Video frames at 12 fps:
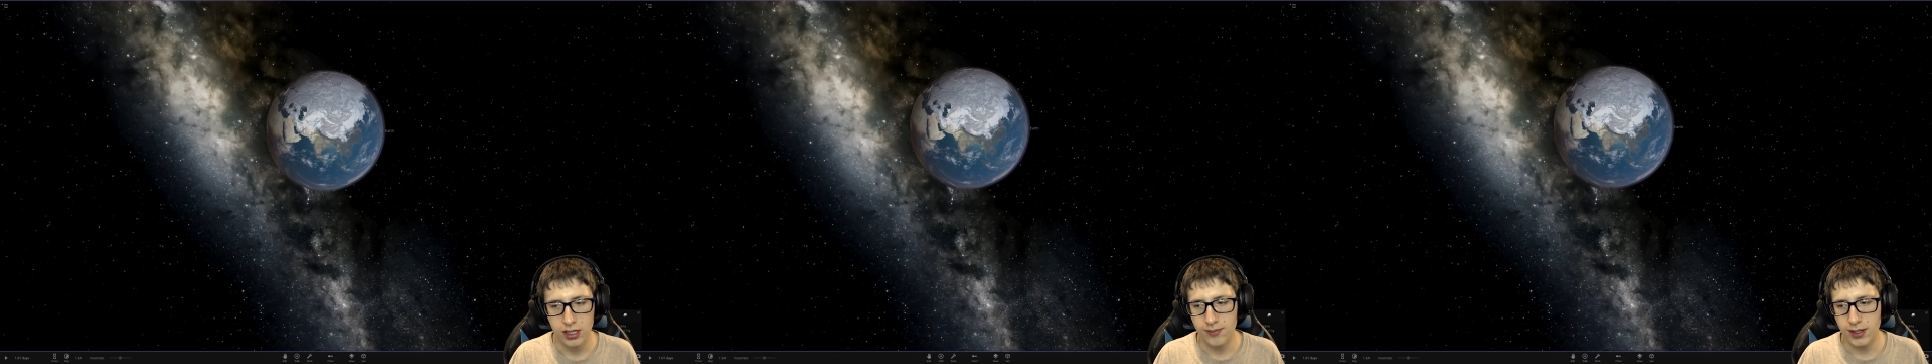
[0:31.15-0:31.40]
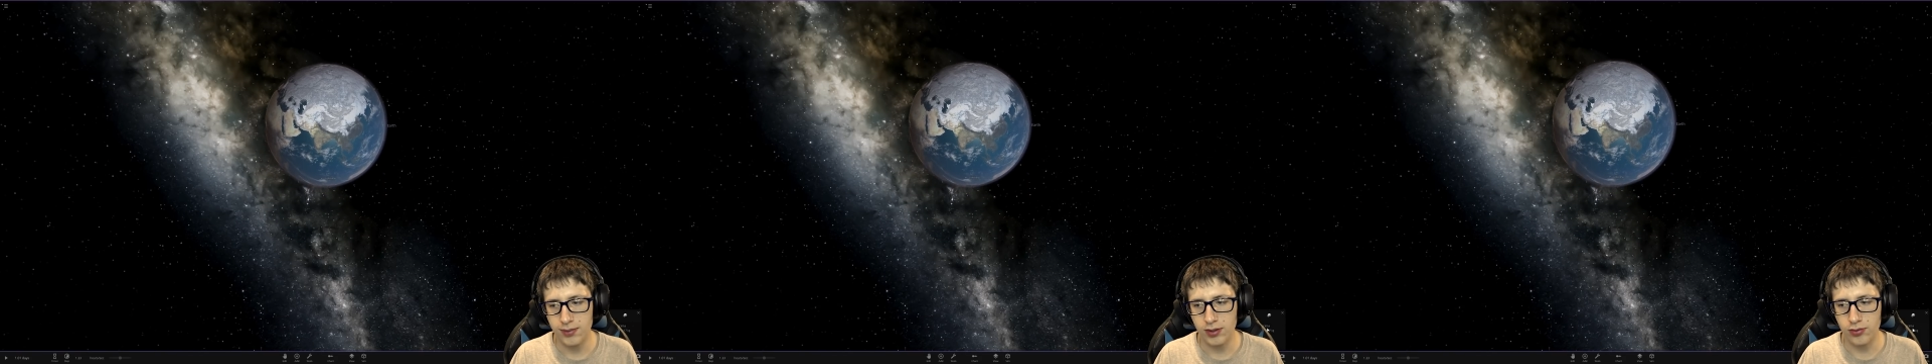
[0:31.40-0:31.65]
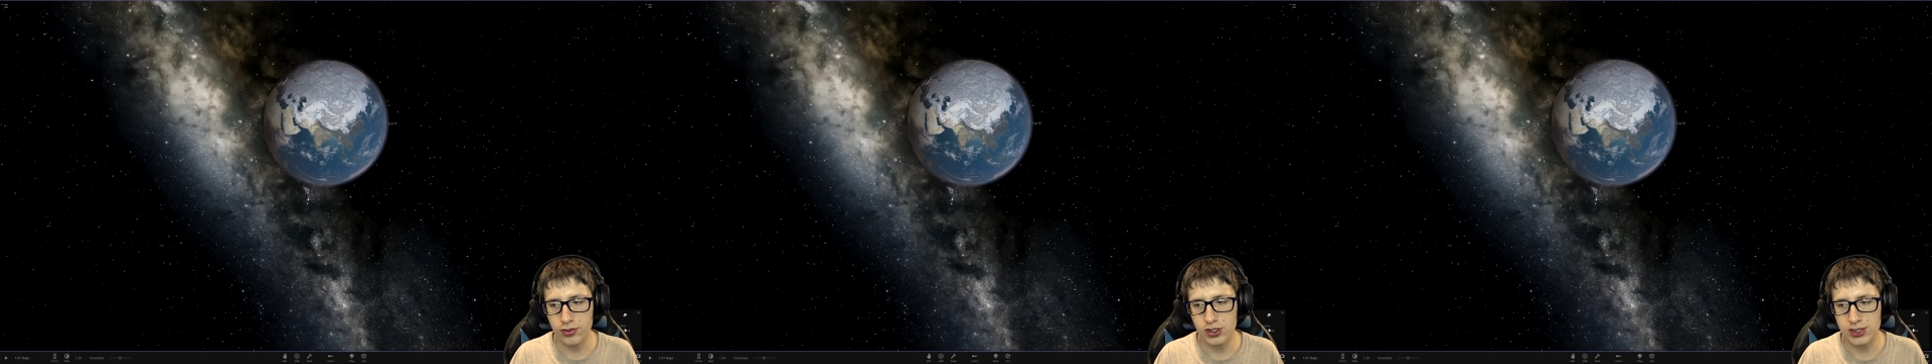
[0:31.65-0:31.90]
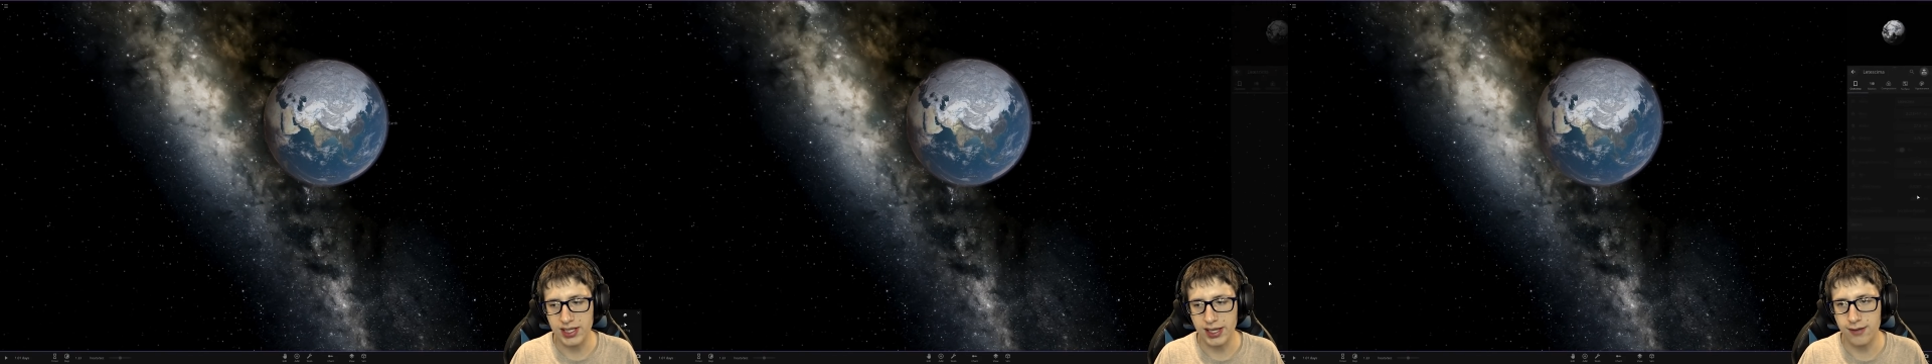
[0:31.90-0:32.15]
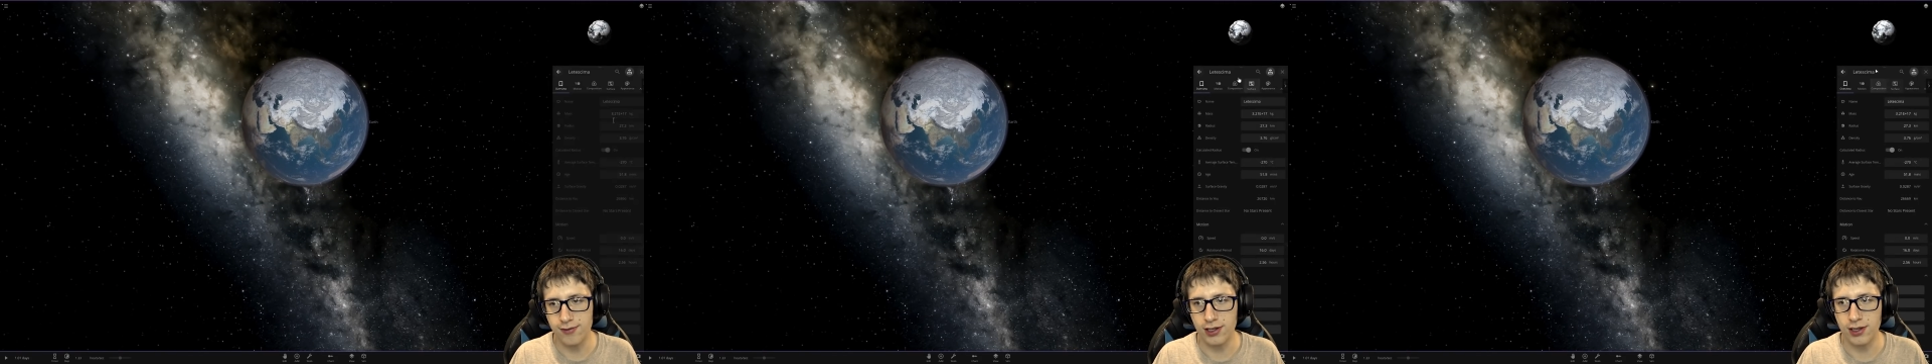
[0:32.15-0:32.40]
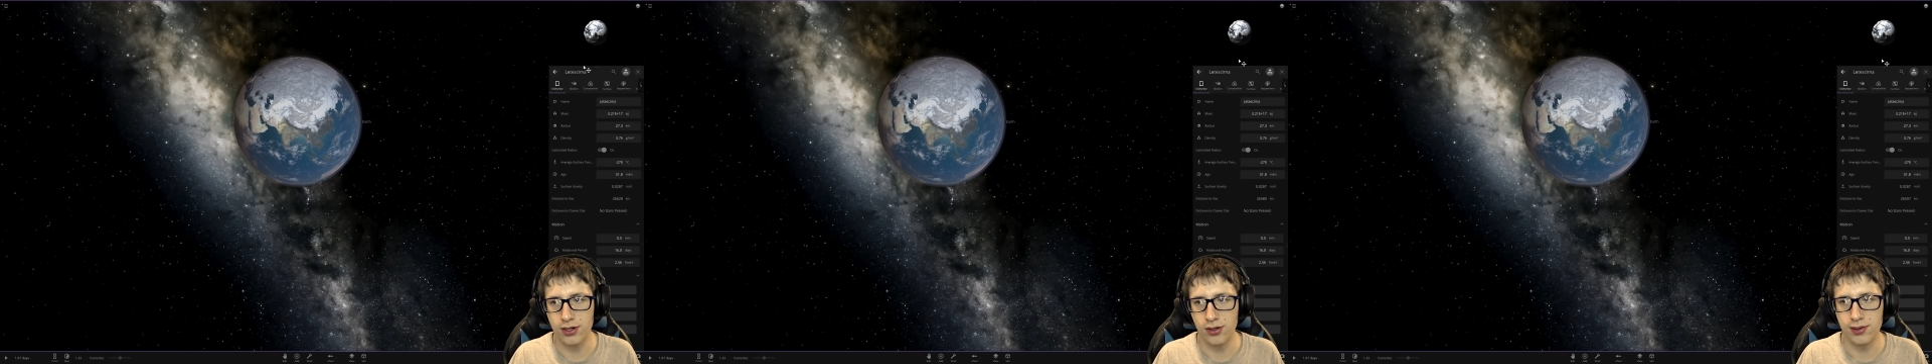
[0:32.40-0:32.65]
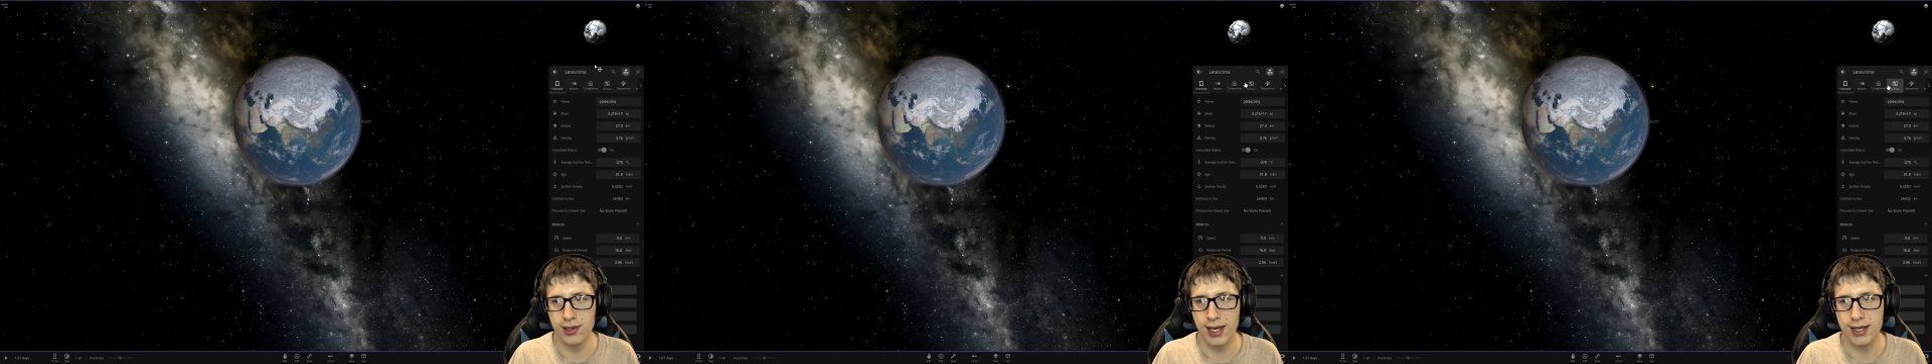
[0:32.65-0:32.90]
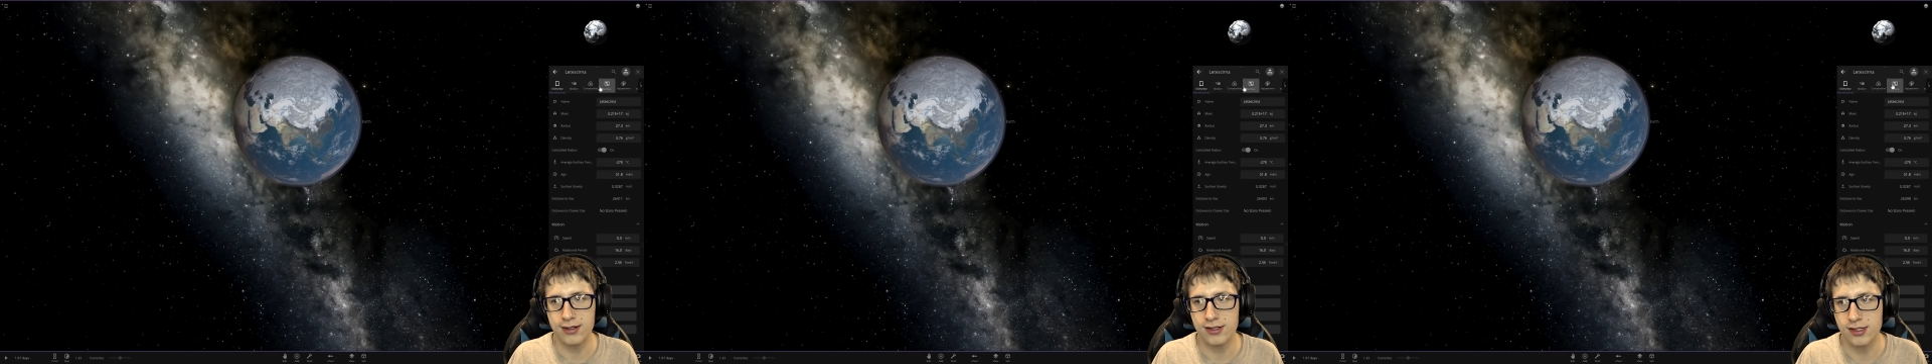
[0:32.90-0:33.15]
Maybe we'll just leave a little
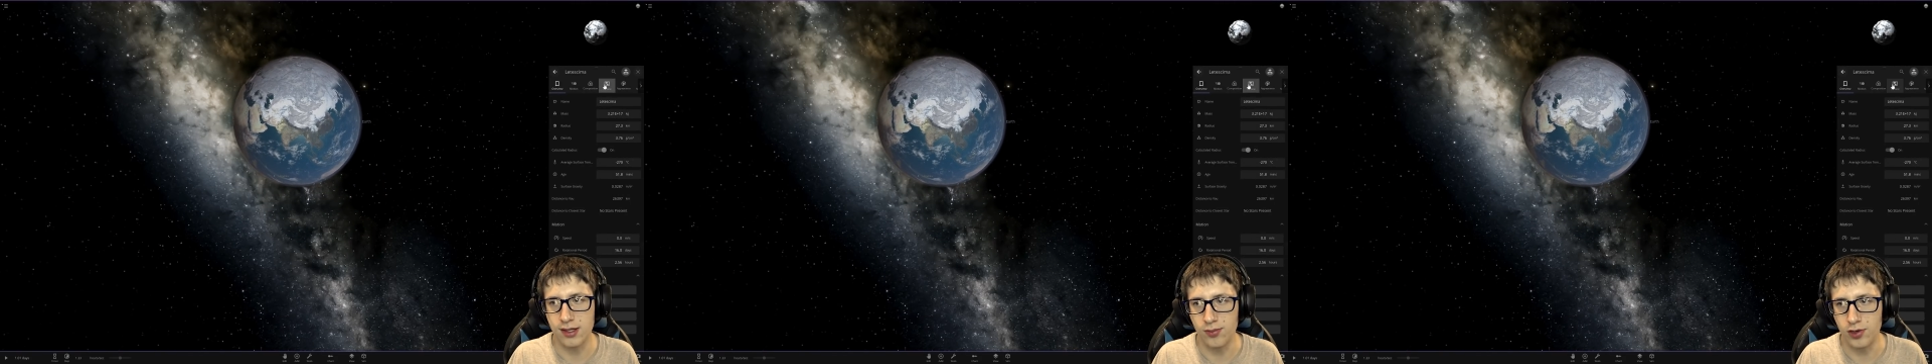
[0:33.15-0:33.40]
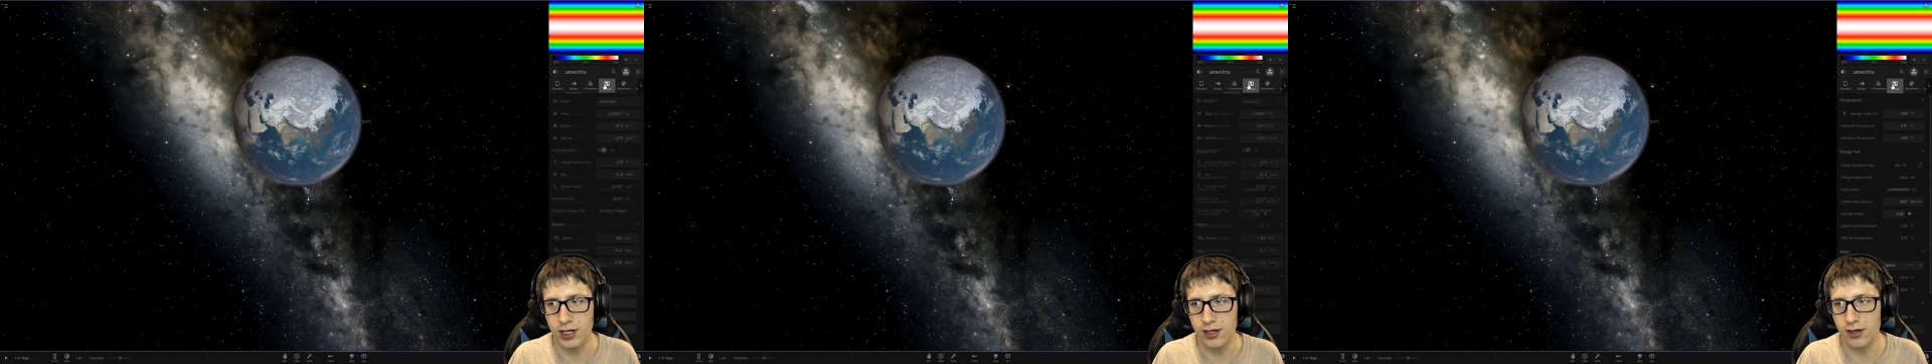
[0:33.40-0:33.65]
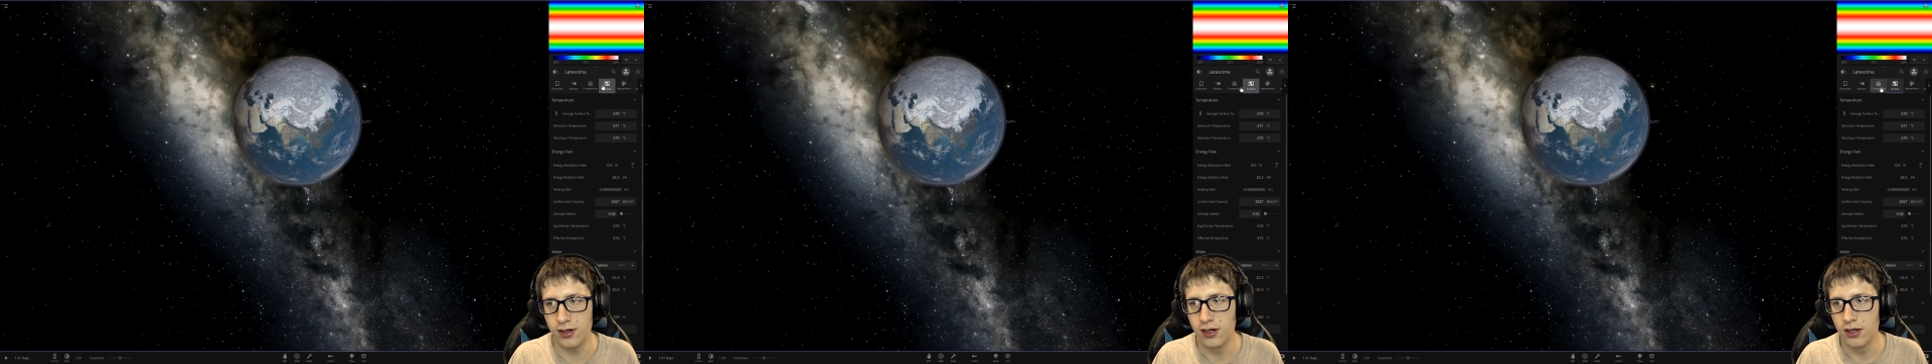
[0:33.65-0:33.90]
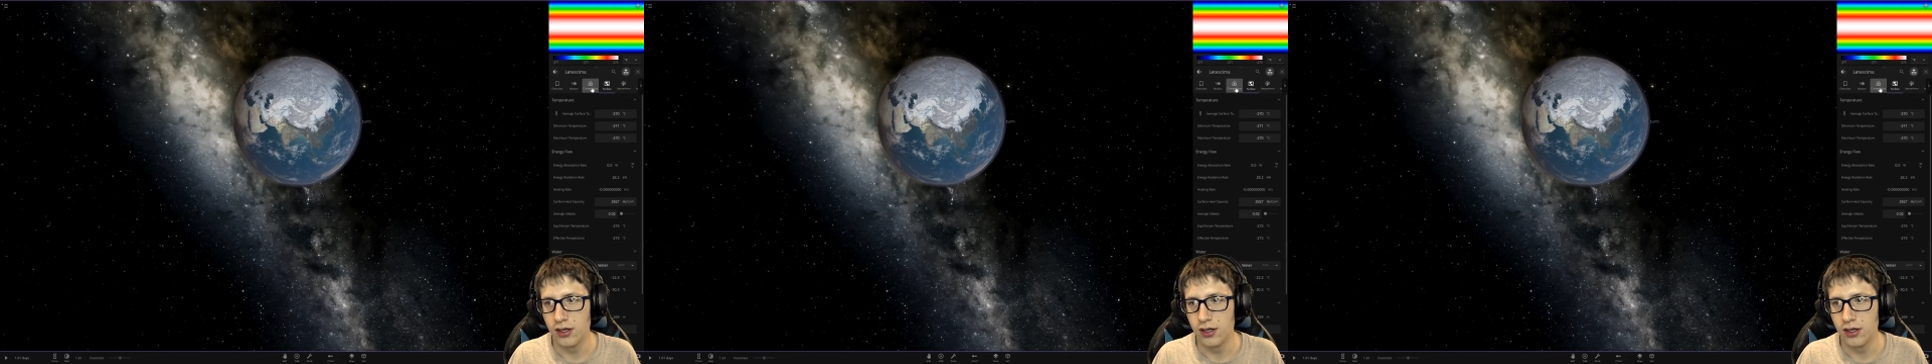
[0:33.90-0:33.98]
lake somewhere.